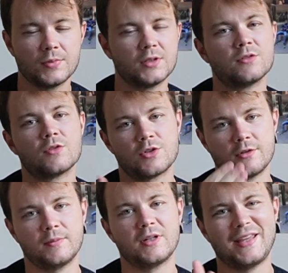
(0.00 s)
because the
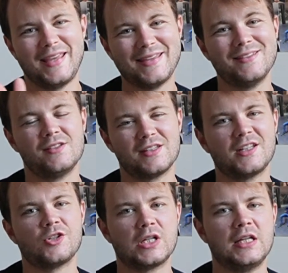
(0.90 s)
stock market is
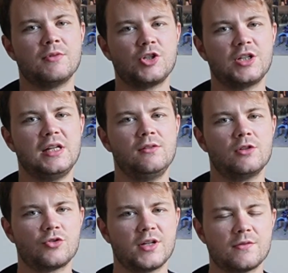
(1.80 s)
essentially a machine that
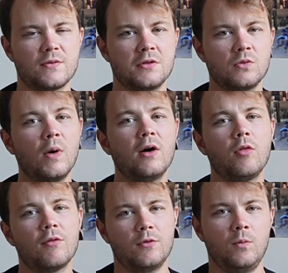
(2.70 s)
transfers
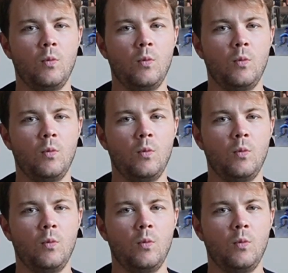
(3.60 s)
wealth from